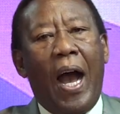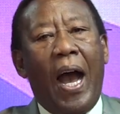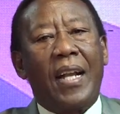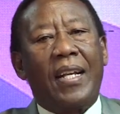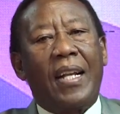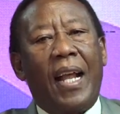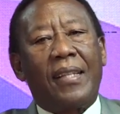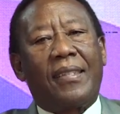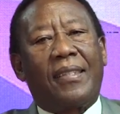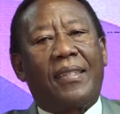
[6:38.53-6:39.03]

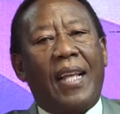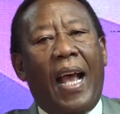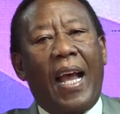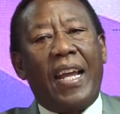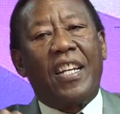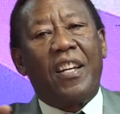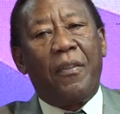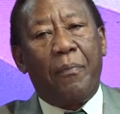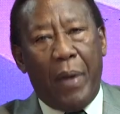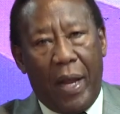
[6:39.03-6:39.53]
an
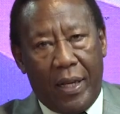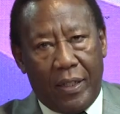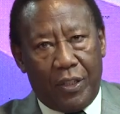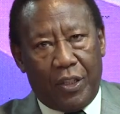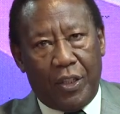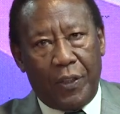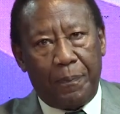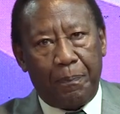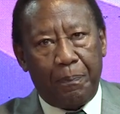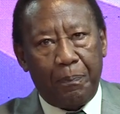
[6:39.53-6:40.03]

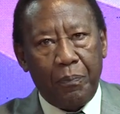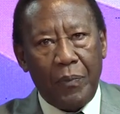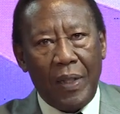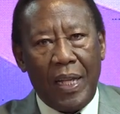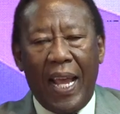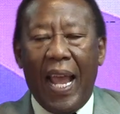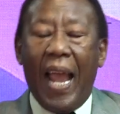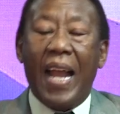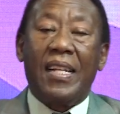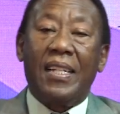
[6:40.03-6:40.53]
assignment.
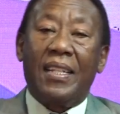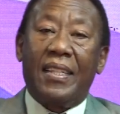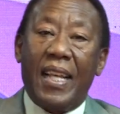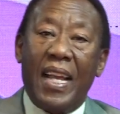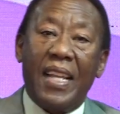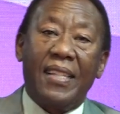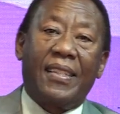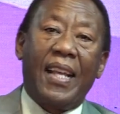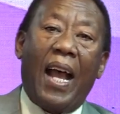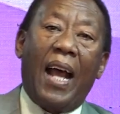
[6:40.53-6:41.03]
And this